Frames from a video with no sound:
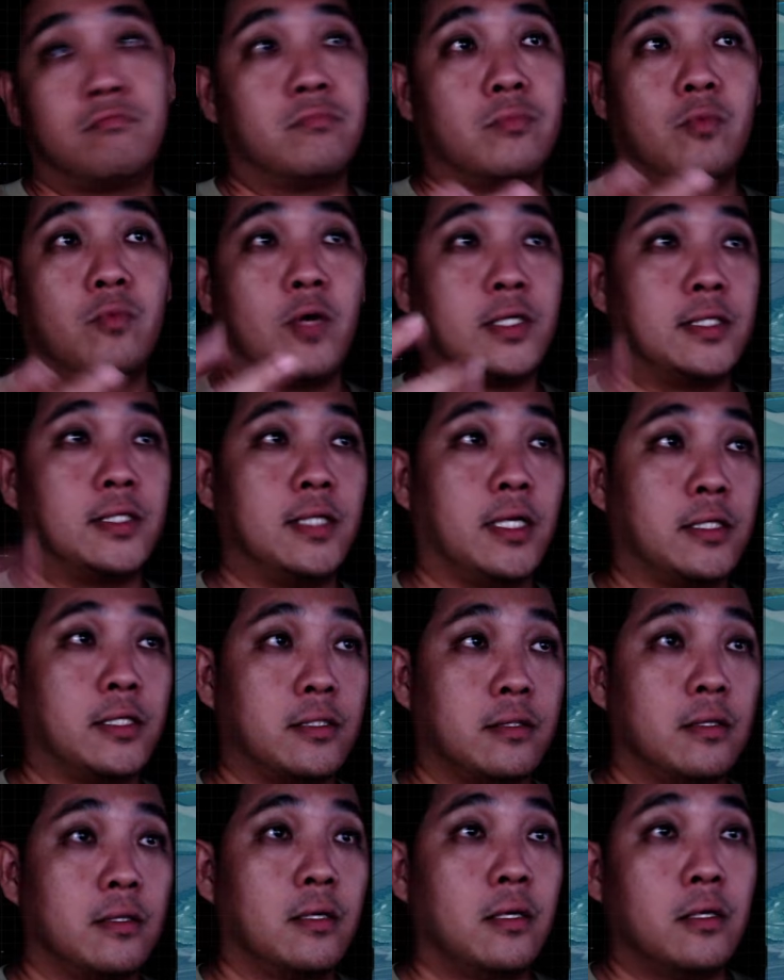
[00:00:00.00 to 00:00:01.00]
what's next.
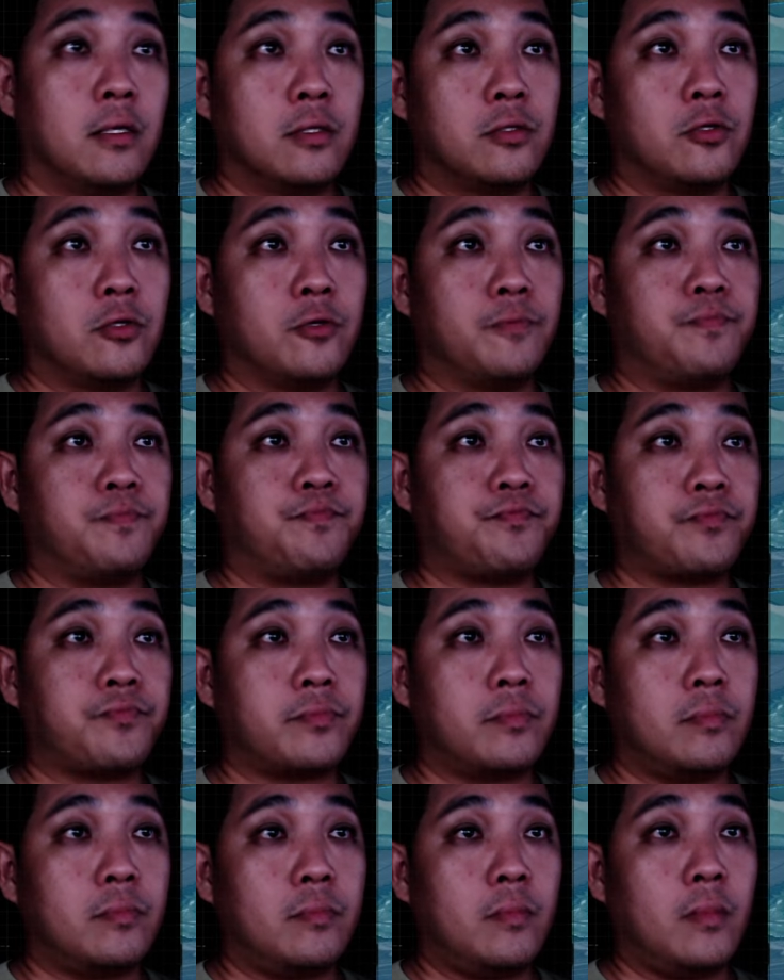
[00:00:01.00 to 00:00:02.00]
So,
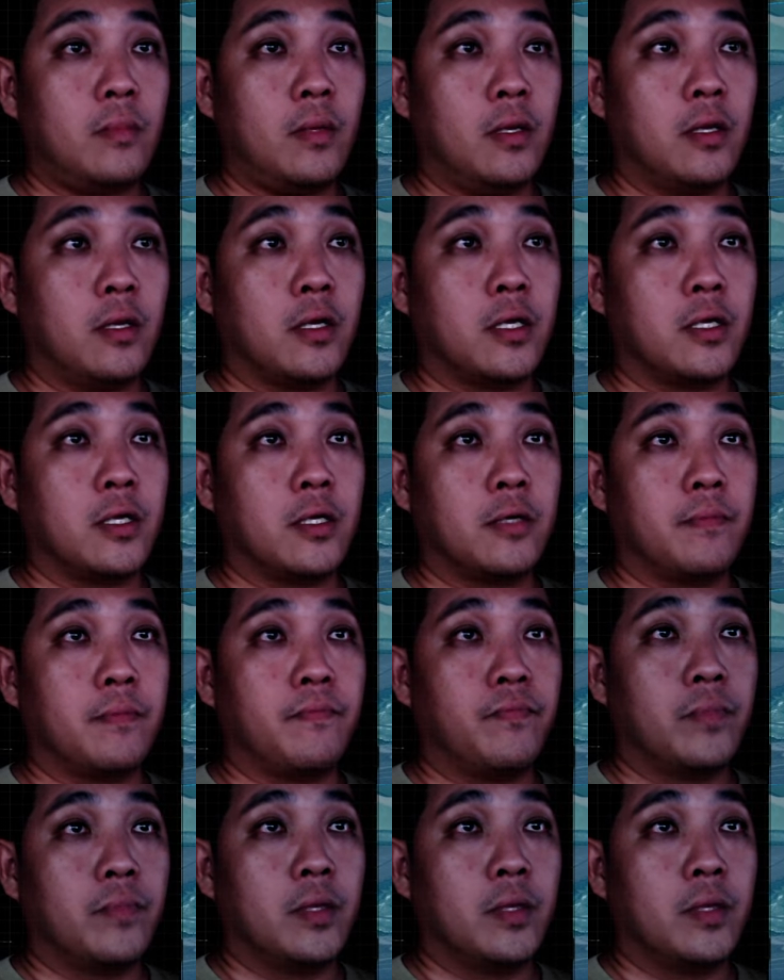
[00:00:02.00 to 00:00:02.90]
and